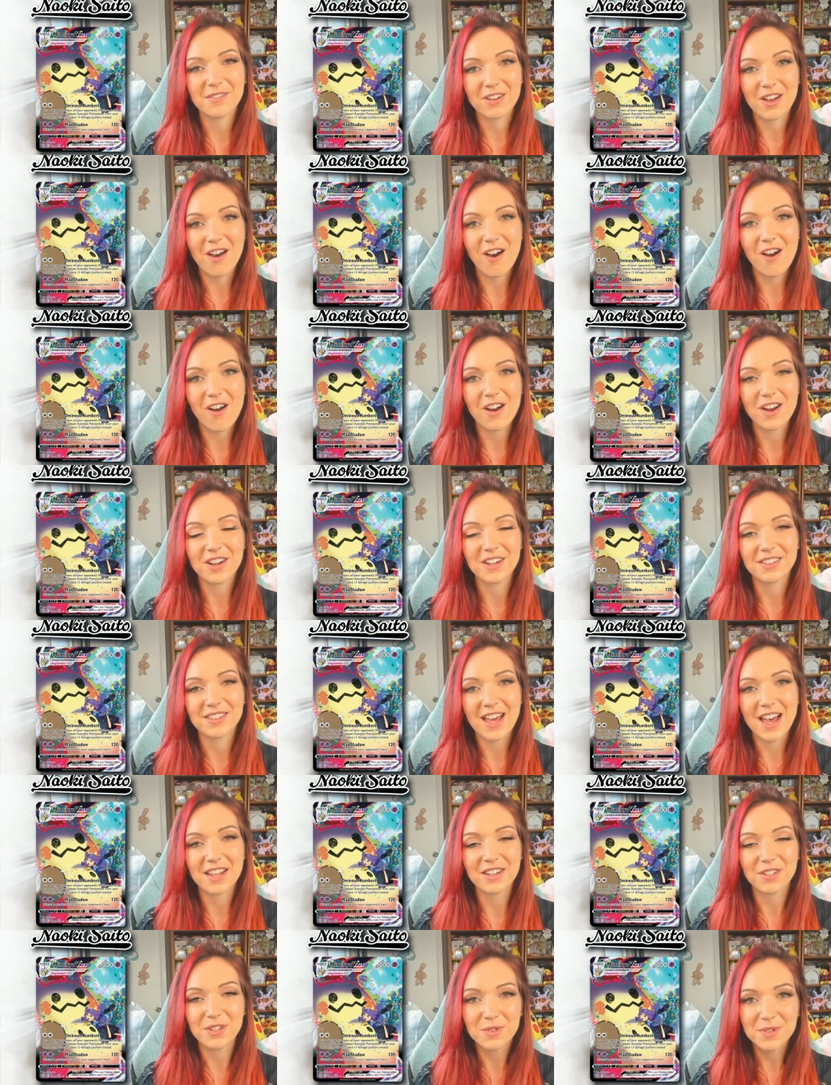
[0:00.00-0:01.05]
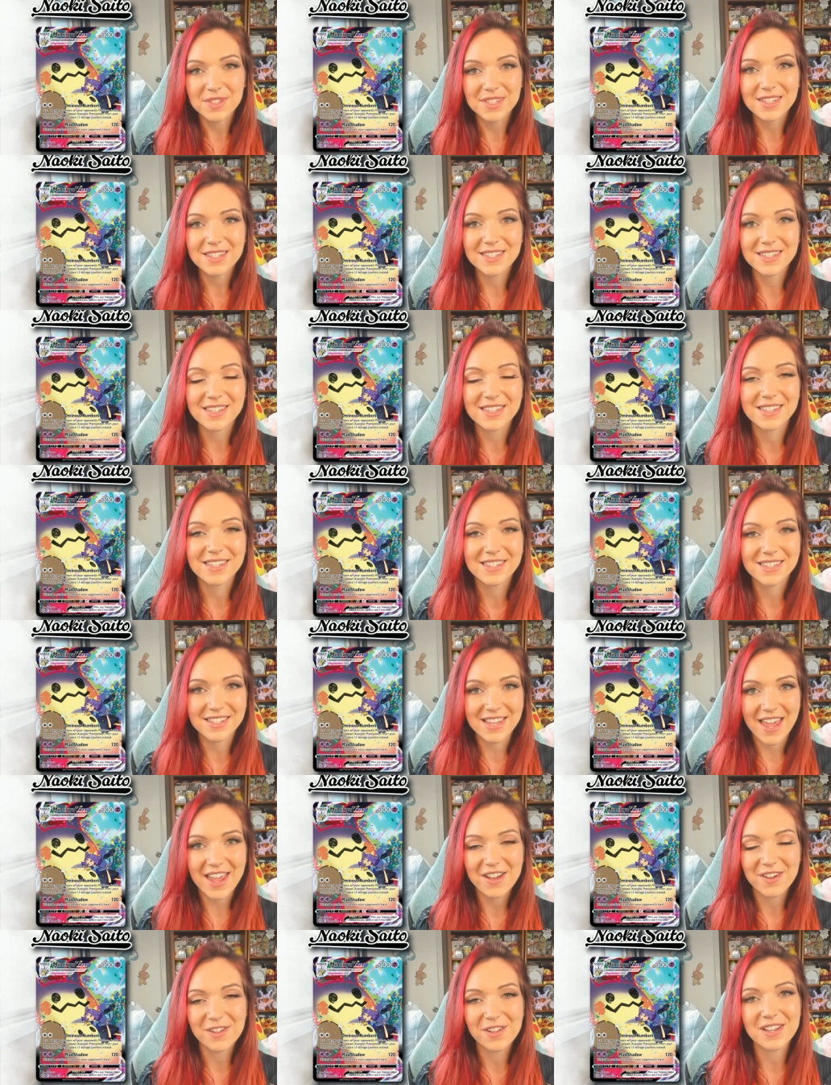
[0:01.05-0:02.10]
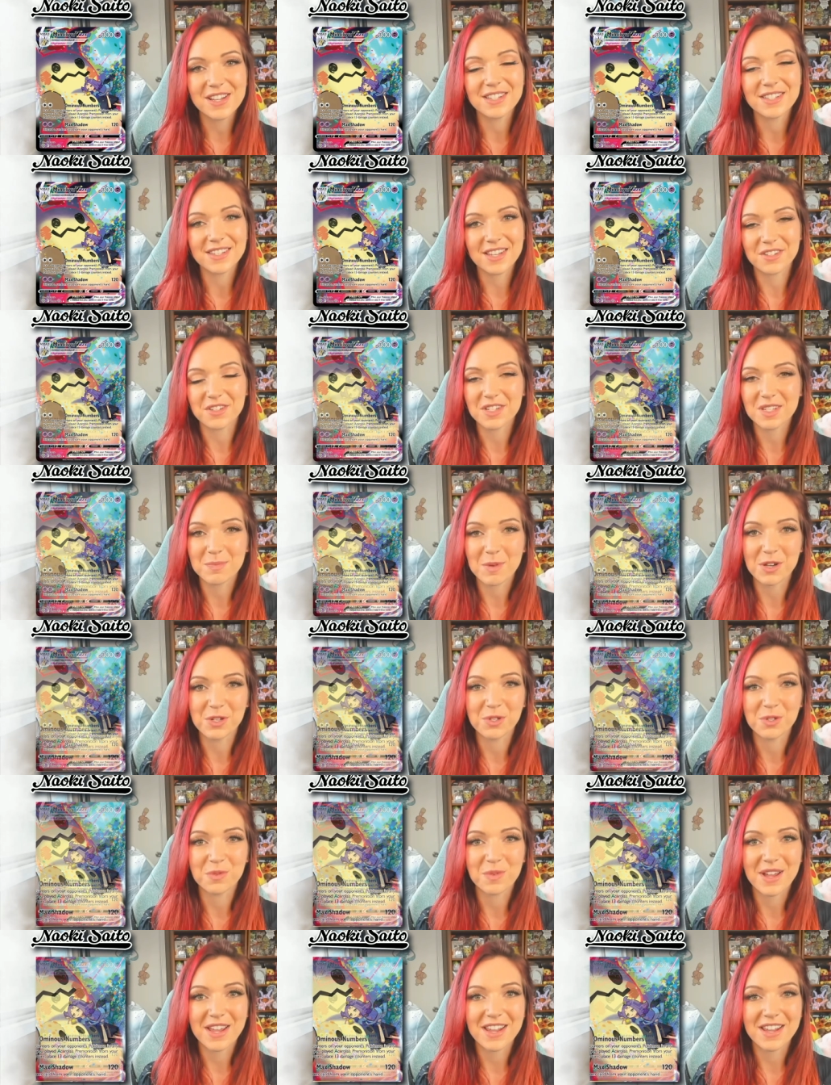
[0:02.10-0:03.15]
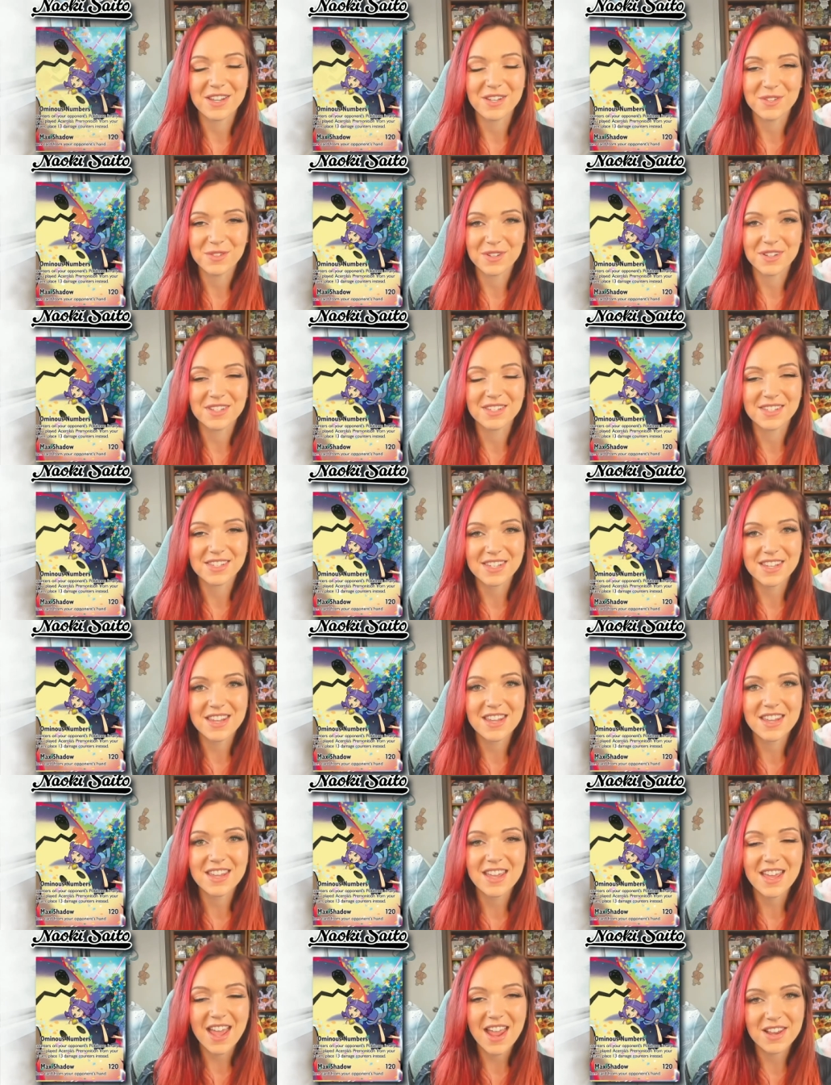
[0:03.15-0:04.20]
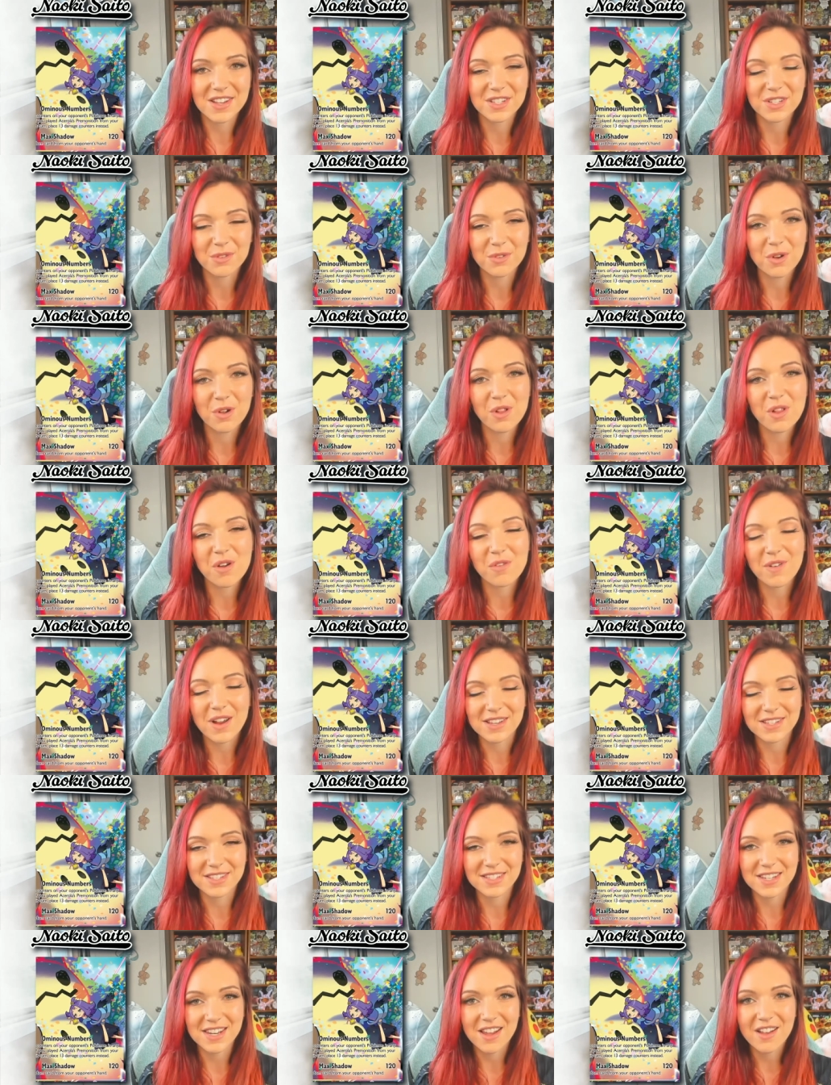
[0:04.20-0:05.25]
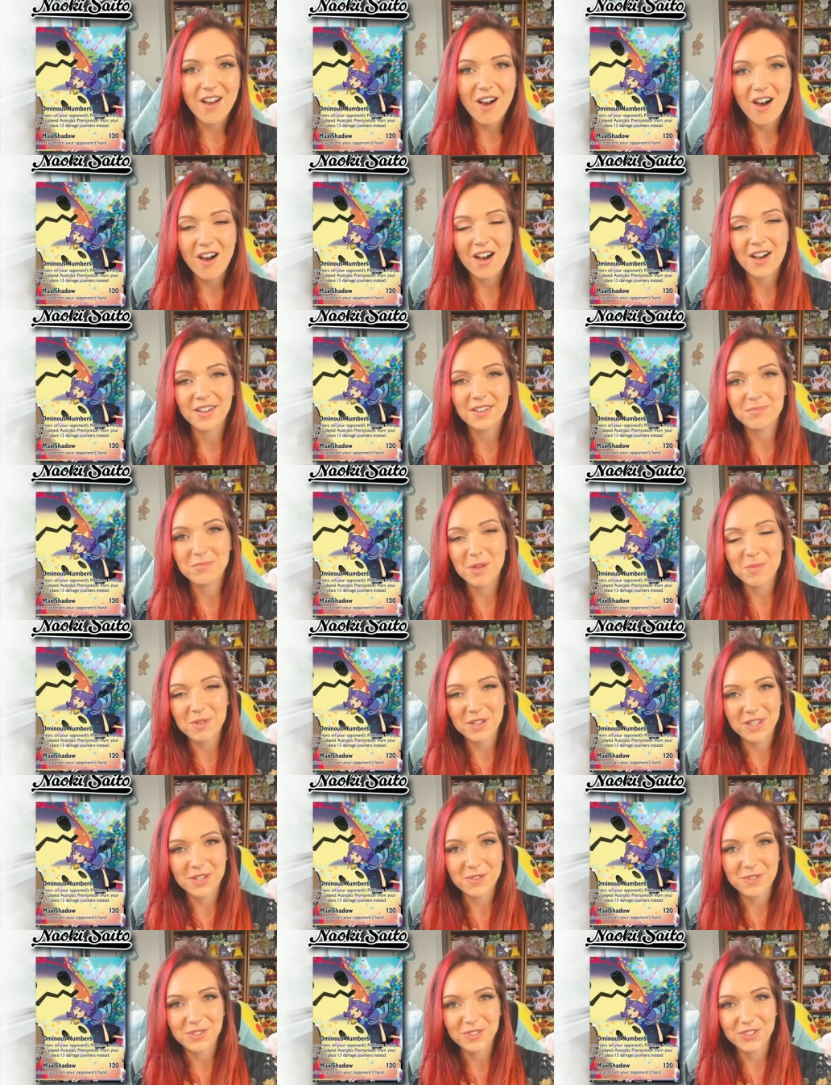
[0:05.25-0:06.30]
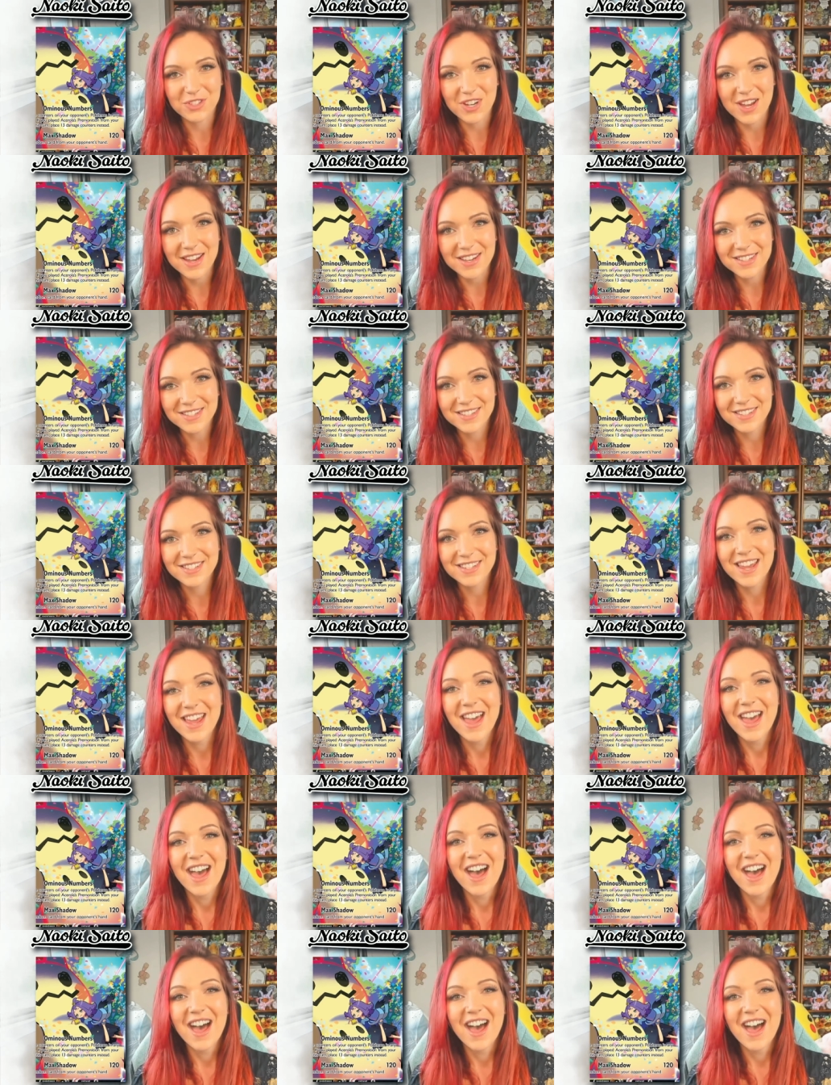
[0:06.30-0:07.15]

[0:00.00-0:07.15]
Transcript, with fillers: card that uses scale in such a special way. You can see Acerola resting on Mimikyu's chest.